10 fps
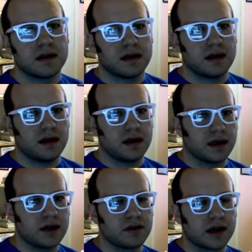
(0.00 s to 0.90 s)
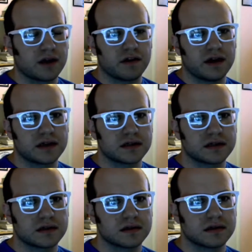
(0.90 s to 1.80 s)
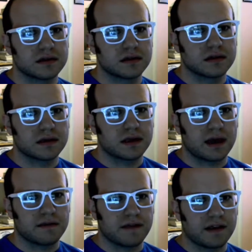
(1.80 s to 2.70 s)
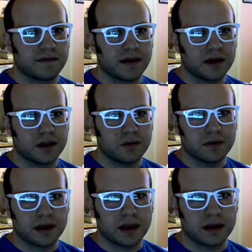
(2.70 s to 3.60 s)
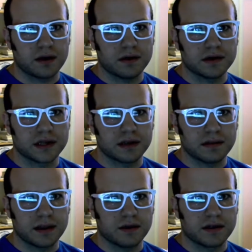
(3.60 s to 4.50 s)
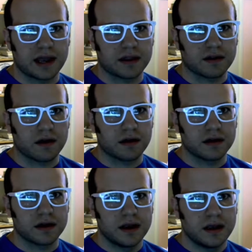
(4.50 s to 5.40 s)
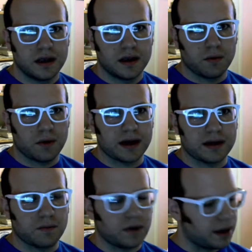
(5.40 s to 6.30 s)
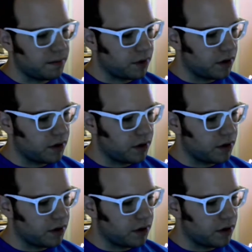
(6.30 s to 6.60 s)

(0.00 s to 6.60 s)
internet critics at face value. I don't usually take it to heart when I'm going